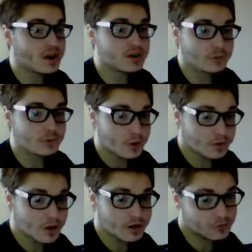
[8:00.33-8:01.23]
under
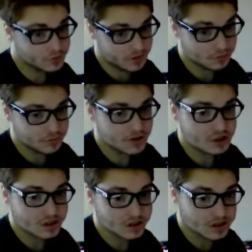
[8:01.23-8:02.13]
Buddha, with liberty and
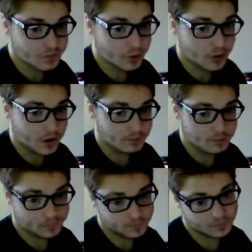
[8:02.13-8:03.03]
justice for all?
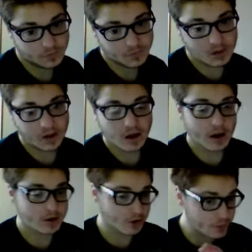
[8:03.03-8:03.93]

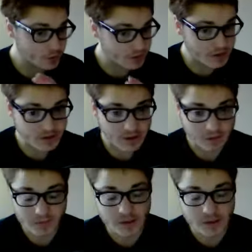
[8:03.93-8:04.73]
I know Buddhism